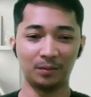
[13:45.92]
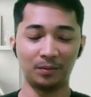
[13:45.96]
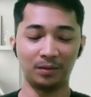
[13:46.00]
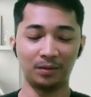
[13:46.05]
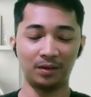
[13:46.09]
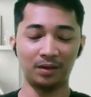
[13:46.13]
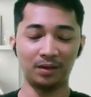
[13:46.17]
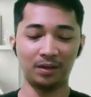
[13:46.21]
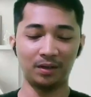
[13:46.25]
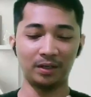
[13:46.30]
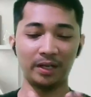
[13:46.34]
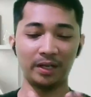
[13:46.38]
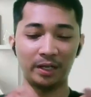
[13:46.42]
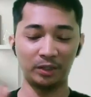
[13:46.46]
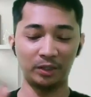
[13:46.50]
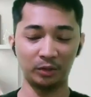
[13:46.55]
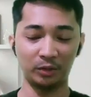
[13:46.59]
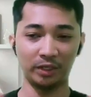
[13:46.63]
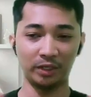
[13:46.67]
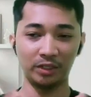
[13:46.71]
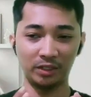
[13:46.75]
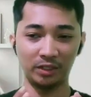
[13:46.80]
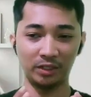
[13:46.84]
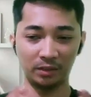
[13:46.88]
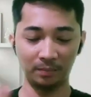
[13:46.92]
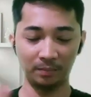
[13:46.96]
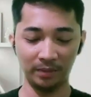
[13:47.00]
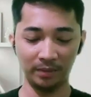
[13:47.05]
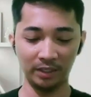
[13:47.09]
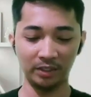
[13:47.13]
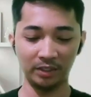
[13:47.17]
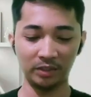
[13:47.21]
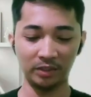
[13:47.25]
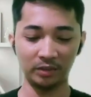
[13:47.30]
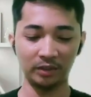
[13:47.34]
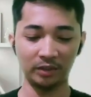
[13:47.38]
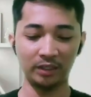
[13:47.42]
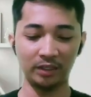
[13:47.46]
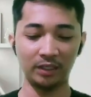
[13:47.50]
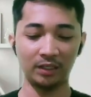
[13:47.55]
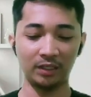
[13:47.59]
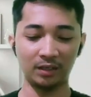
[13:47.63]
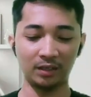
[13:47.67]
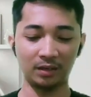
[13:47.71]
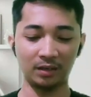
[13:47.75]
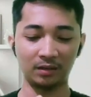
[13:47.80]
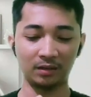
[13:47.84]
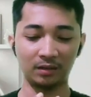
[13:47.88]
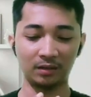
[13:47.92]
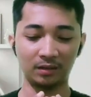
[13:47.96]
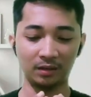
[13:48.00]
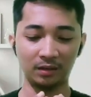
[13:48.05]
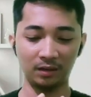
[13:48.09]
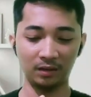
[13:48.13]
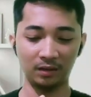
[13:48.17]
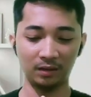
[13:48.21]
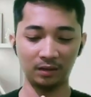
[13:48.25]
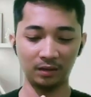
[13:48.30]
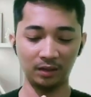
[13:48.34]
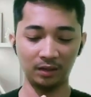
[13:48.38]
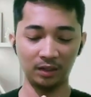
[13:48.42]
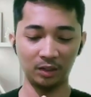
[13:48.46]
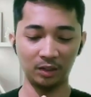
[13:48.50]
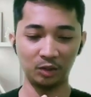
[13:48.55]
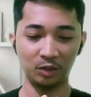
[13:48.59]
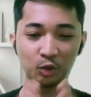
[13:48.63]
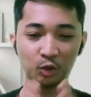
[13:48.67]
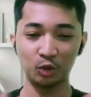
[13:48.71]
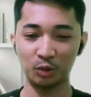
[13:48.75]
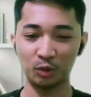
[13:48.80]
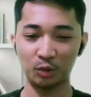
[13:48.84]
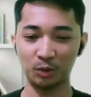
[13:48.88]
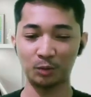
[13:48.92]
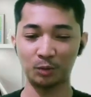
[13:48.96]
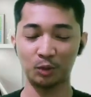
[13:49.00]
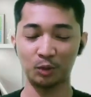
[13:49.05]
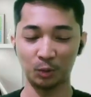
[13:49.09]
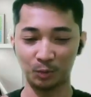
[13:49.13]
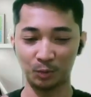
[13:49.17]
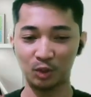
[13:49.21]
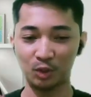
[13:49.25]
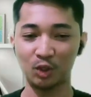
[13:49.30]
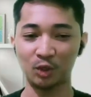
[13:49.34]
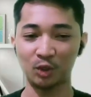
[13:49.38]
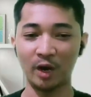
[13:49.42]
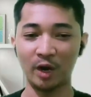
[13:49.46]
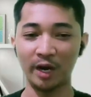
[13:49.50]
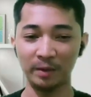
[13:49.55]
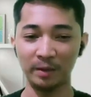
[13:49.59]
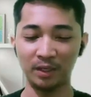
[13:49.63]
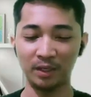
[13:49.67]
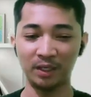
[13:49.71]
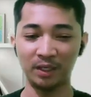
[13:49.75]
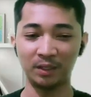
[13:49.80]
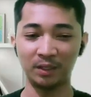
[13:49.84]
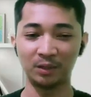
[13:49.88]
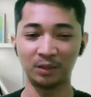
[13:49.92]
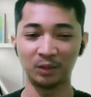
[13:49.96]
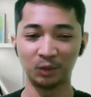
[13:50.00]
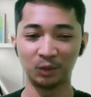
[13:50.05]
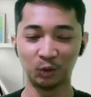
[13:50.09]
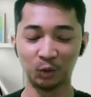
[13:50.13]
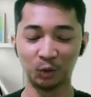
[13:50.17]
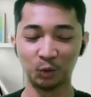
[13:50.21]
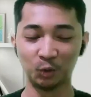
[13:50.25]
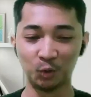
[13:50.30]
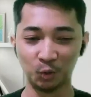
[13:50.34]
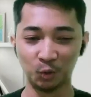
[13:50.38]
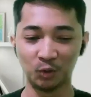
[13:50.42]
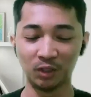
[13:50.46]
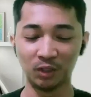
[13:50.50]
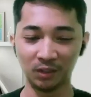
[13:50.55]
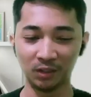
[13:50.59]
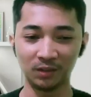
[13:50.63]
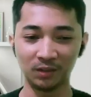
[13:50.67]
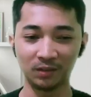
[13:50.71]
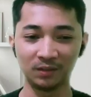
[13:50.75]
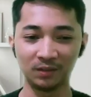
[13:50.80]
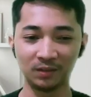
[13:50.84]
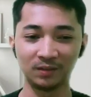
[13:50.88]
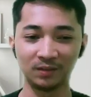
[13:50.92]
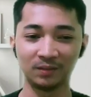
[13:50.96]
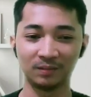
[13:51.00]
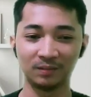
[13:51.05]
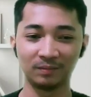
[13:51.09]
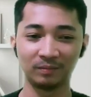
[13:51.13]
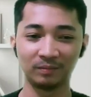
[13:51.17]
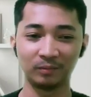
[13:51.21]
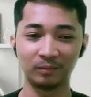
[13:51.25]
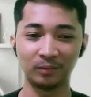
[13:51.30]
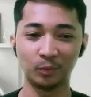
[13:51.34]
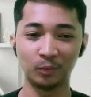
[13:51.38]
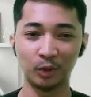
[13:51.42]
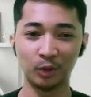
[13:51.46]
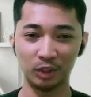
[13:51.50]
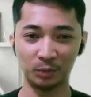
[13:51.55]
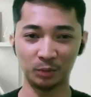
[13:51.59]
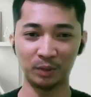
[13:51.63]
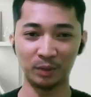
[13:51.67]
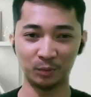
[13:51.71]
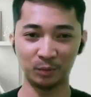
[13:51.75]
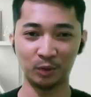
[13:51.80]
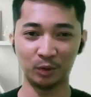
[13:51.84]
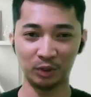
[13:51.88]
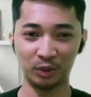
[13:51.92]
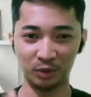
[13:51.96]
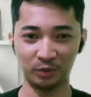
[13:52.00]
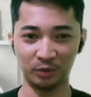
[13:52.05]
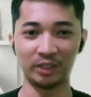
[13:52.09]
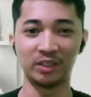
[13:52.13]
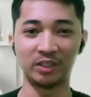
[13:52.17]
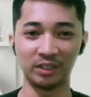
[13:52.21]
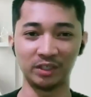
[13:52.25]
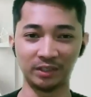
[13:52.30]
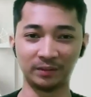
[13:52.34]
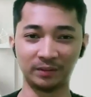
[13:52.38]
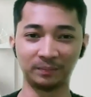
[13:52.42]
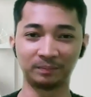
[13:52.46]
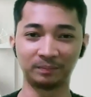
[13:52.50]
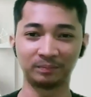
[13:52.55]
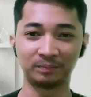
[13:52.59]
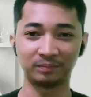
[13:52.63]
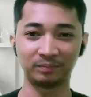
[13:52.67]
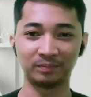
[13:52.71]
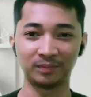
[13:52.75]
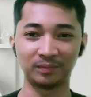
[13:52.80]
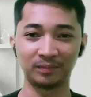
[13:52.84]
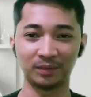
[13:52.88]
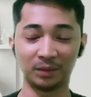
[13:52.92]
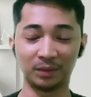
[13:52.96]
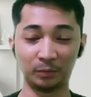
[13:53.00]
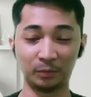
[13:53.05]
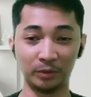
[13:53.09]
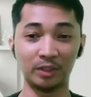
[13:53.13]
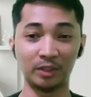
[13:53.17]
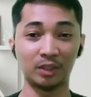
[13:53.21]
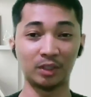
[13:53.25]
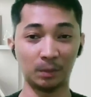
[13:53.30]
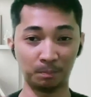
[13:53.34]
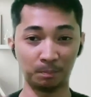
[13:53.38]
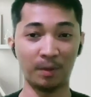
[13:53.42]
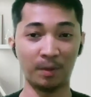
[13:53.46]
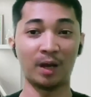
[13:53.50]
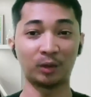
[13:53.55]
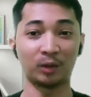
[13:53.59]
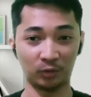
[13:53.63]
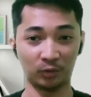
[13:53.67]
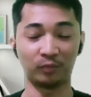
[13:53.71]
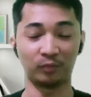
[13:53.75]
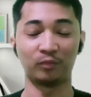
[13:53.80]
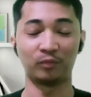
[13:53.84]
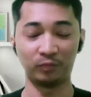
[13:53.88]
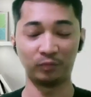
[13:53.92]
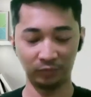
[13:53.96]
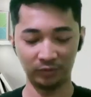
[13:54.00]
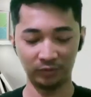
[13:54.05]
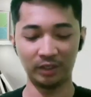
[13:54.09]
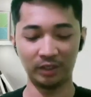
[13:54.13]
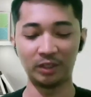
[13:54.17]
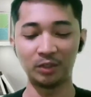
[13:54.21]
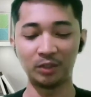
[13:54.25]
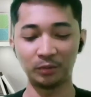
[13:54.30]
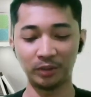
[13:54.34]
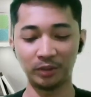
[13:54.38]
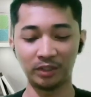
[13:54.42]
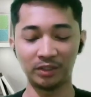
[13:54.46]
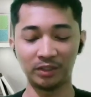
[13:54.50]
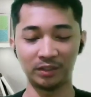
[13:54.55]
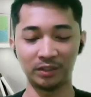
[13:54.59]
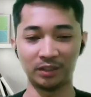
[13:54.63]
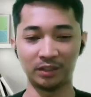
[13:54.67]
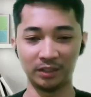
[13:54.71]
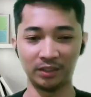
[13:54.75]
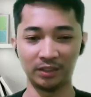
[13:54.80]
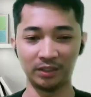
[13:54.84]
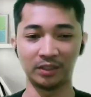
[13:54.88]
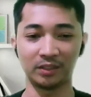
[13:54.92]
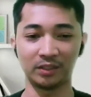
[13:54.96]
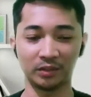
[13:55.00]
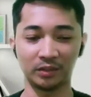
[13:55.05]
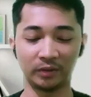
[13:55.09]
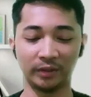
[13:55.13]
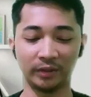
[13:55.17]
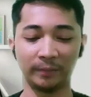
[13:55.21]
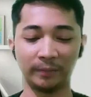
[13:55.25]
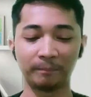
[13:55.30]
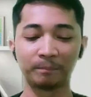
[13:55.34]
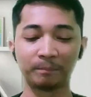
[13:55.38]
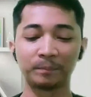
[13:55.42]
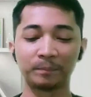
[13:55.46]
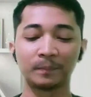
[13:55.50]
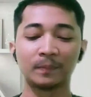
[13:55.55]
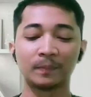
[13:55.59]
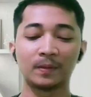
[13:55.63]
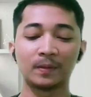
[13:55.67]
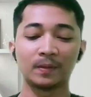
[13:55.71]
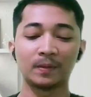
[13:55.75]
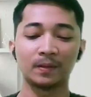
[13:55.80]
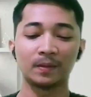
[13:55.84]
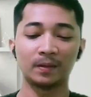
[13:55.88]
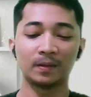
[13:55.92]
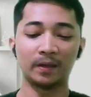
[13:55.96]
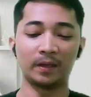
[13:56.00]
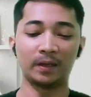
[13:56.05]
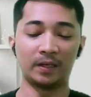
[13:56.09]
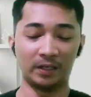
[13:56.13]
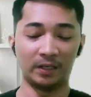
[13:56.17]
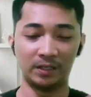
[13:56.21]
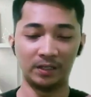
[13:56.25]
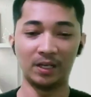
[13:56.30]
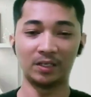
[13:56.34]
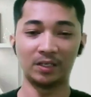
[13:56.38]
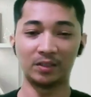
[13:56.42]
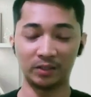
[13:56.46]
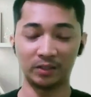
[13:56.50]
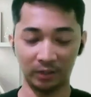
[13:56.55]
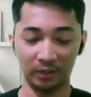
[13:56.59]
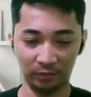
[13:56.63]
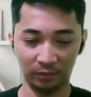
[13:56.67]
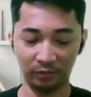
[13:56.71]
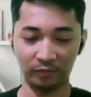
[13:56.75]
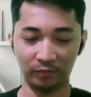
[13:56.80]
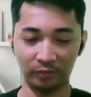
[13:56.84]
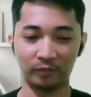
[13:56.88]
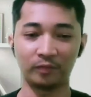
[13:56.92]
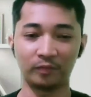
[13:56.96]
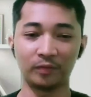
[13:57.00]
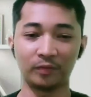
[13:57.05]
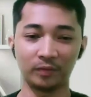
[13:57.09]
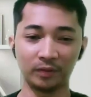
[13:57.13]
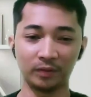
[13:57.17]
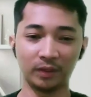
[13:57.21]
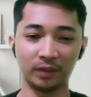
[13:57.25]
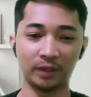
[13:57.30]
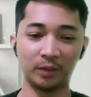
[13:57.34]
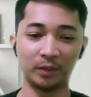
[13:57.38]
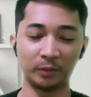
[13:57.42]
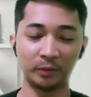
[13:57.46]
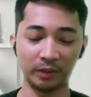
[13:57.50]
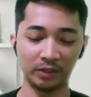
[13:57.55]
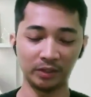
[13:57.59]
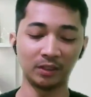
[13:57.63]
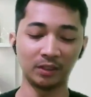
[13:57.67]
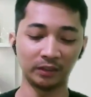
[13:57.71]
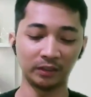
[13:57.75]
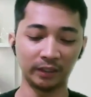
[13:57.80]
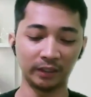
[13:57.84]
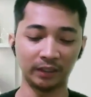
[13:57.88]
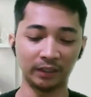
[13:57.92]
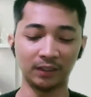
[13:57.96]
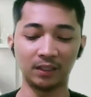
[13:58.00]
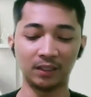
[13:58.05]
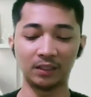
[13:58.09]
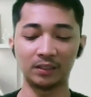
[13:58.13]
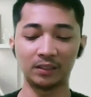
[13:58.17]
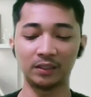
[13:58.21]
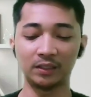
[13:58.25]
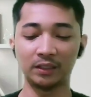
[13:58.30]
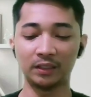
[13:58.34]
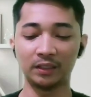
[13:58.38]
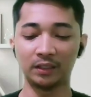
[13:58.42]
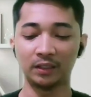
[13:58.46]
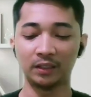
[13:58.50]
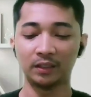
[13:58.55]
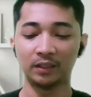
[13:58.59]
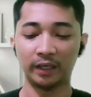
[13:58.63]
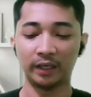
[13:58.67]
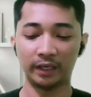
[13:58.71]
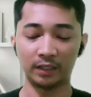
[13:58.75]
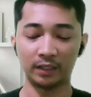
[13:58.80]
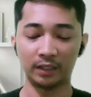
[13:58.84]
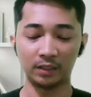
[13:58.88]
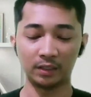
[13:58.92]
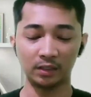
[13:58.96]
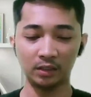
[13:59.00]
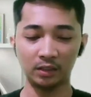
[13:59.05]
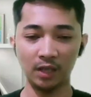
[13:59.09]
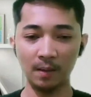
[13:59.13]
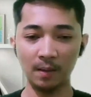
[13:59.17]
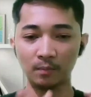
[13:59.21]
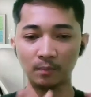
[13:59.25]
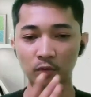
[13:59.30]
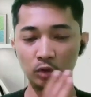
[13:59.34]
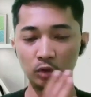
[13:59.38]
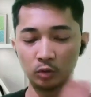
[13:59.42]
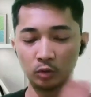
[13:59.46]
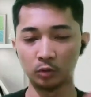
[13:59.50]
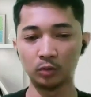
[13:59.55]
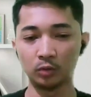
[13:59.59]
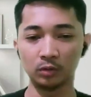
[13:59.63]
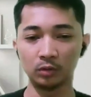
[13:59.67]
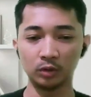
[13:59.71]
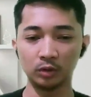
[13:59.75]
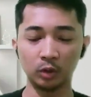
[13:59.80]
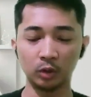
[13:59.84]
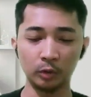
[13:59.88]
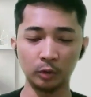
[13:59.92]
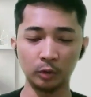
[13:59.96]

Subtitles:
the education ministry is subscribing to Google Workspace for Education, which is a part of educational industry, an industry of educational technology. And some schools, so